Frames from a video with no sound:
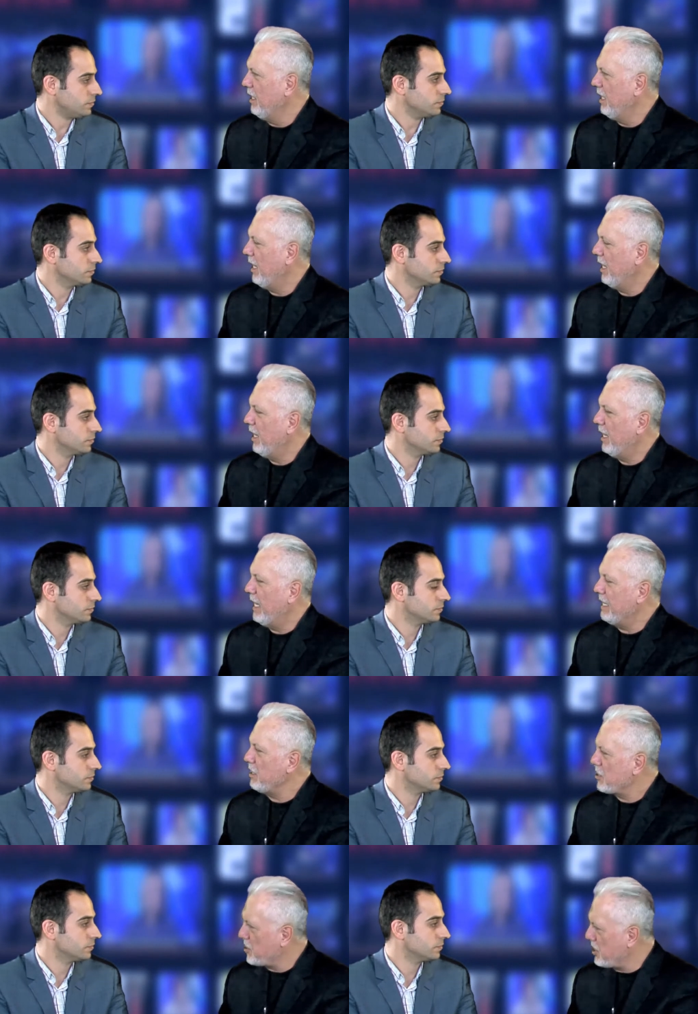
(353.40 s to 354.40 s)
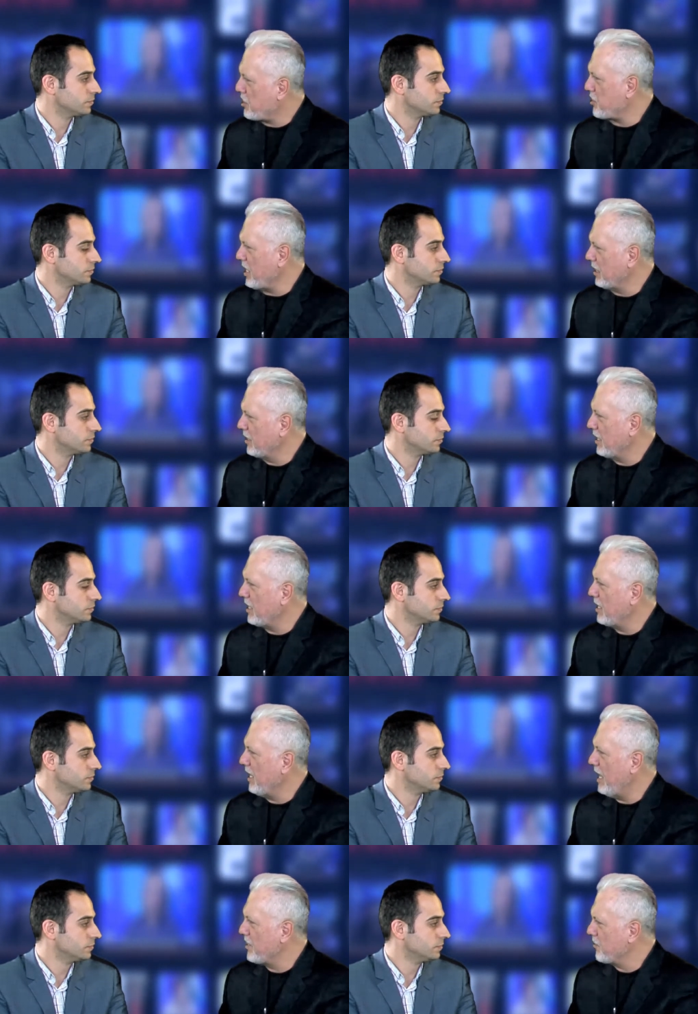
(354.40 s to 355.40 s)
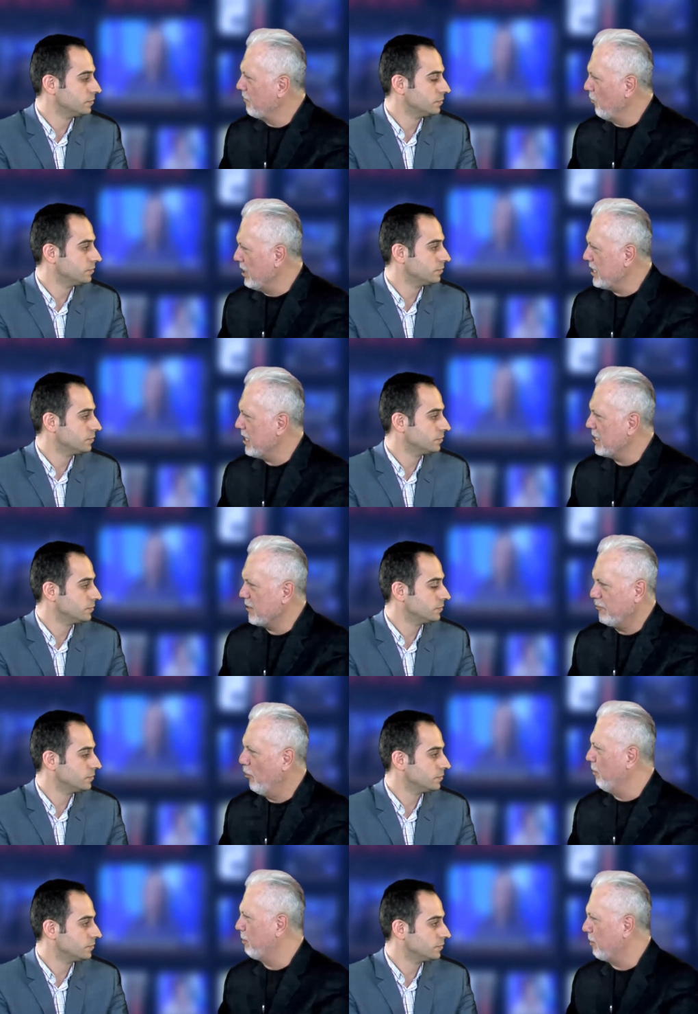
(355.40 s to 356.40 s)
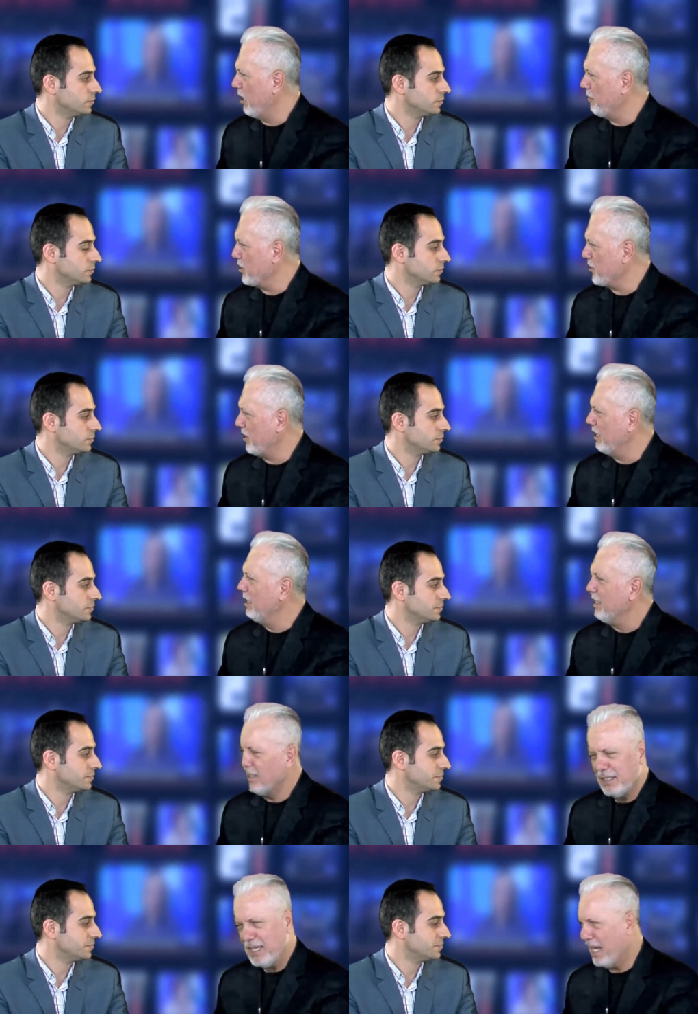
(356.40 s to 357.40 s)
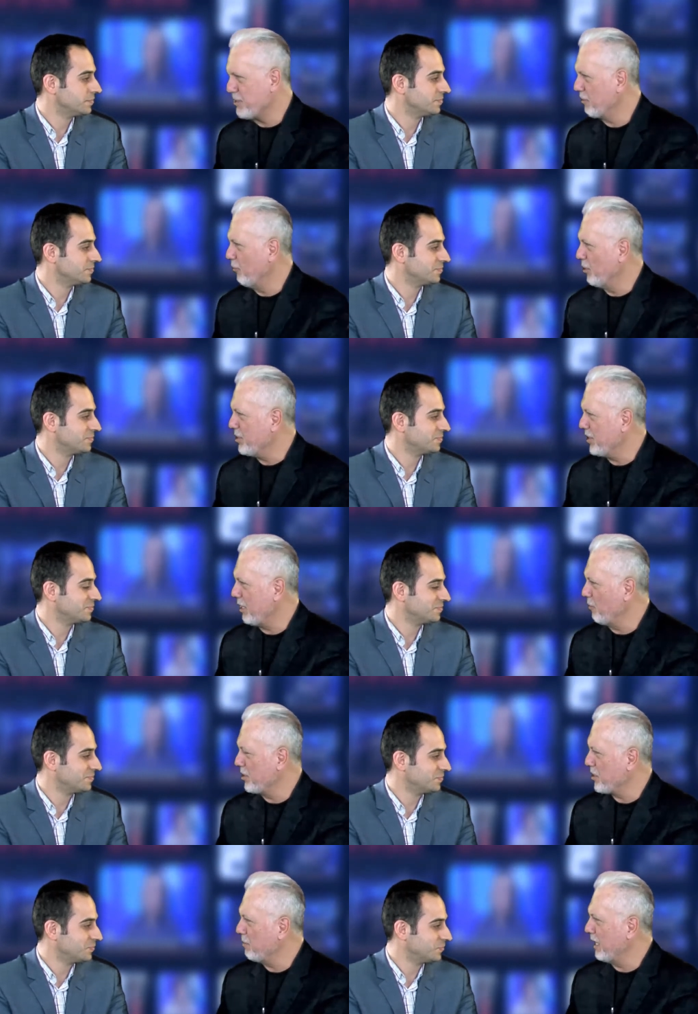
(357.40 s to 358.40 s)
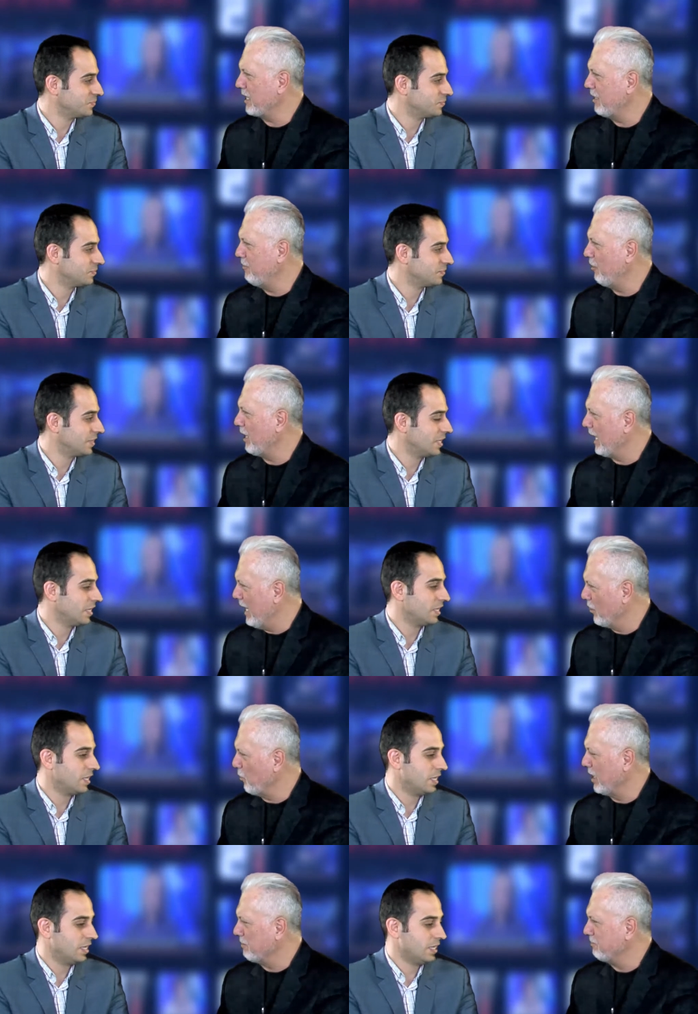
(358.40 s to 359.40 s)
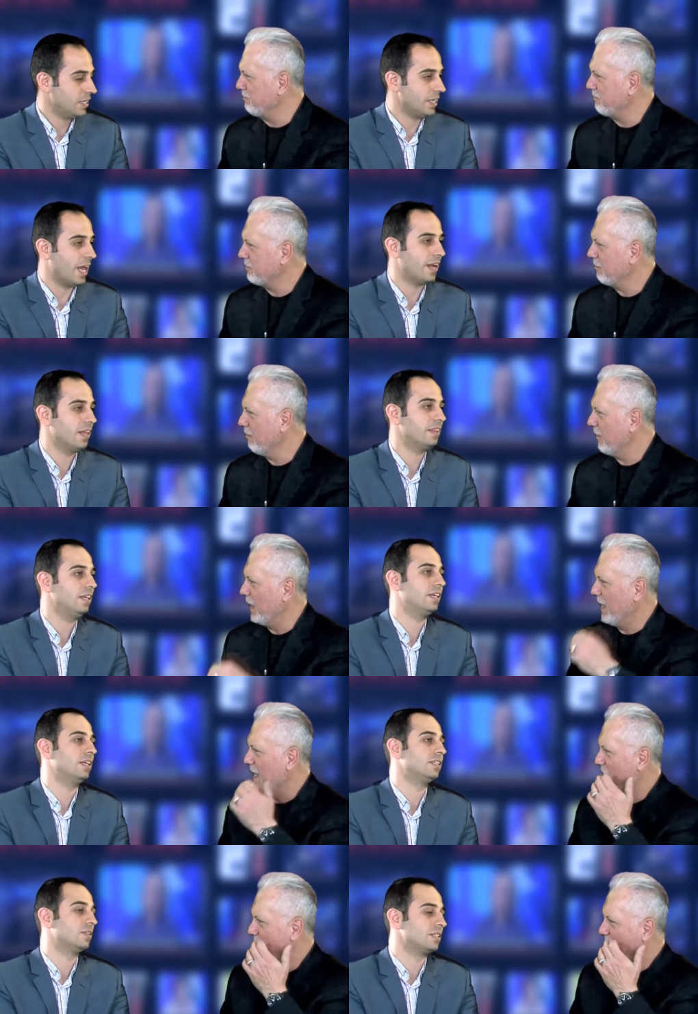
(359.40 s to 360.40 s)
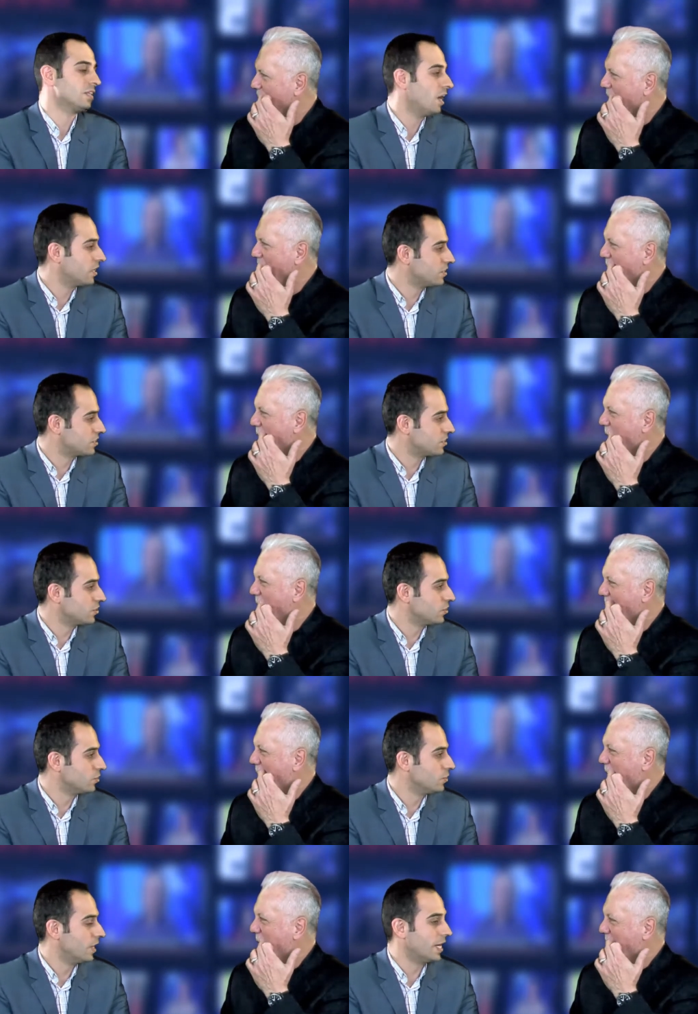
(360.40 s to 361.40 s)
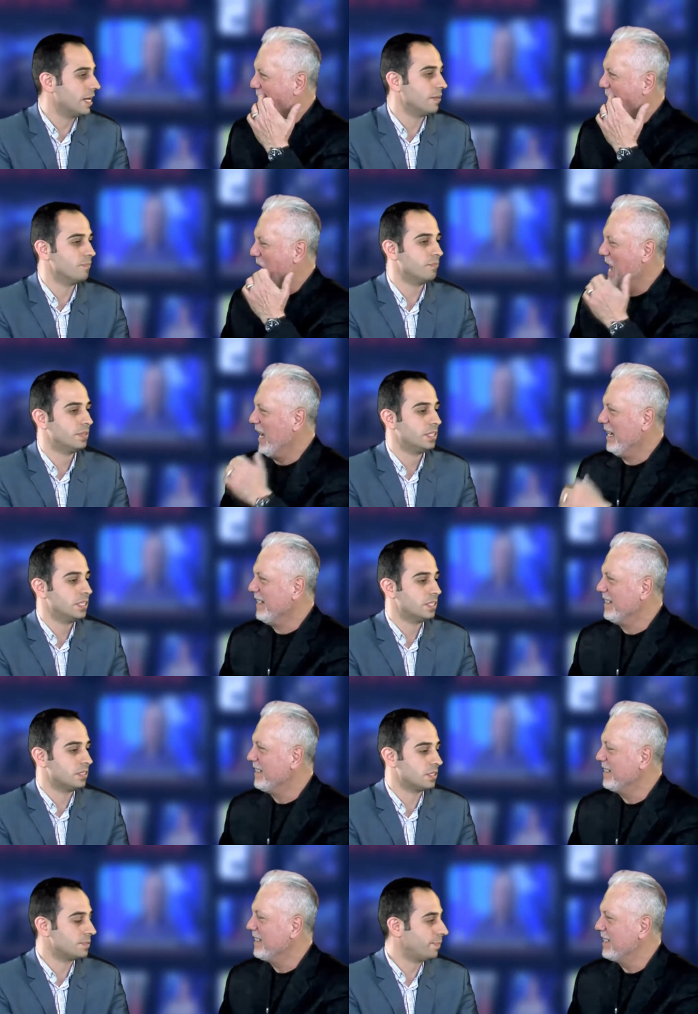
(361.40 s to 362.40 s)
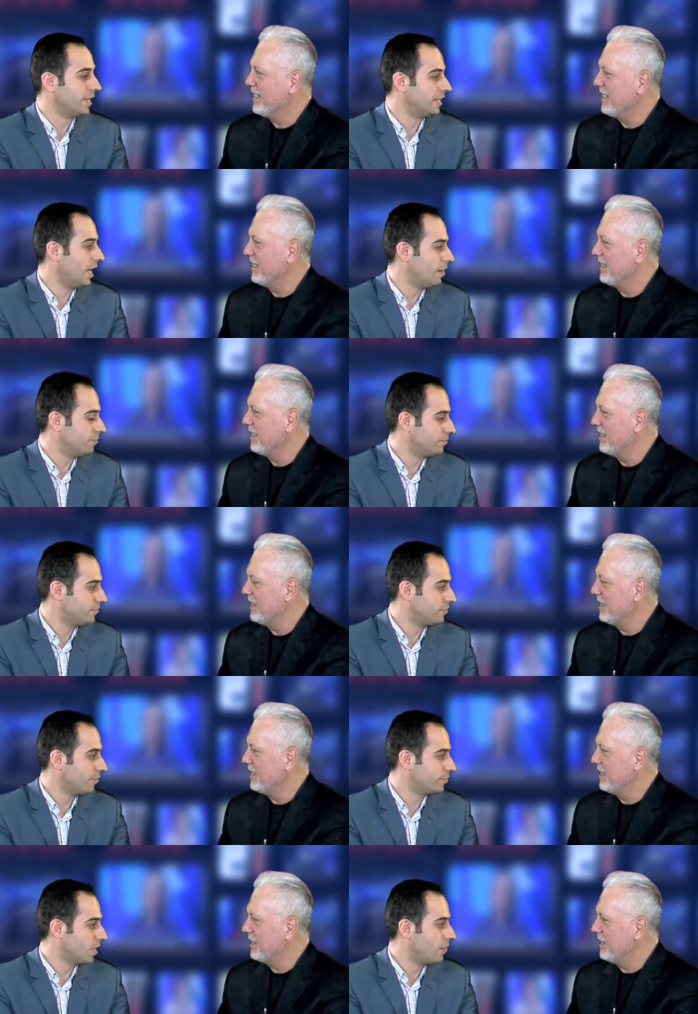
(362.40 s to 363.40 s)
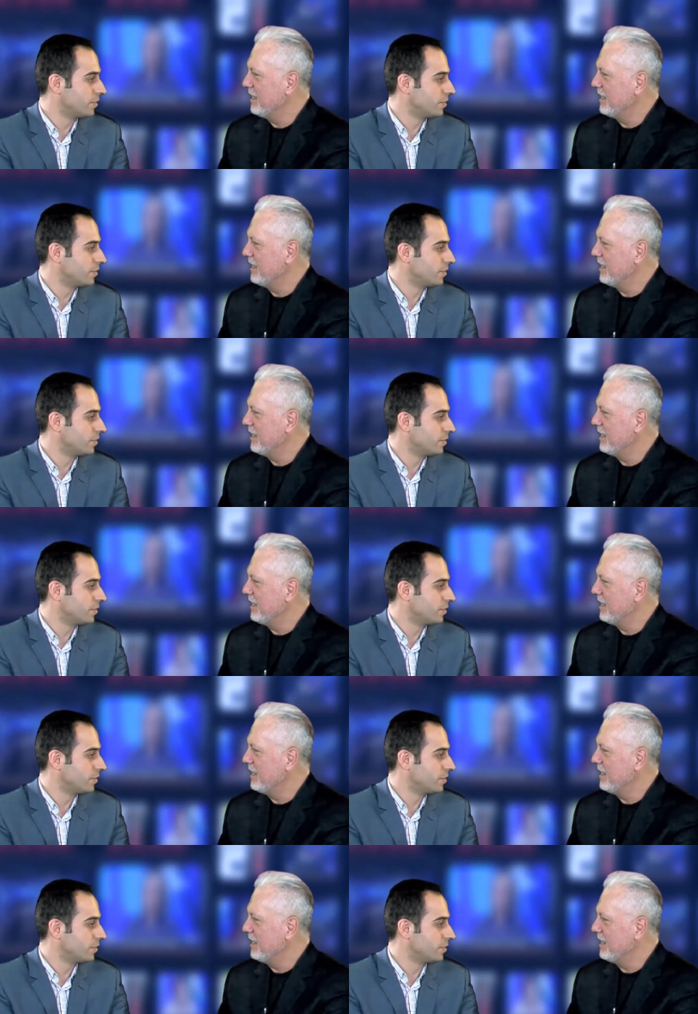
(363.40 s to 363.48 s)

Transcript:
Speaker 1: Uh, and insisting that he has a voice as a former prime minister, he has a voice and he wants to make it a very loud one.
Speaker 2: Yeah, and I think he's entitled to um, to speak up from time to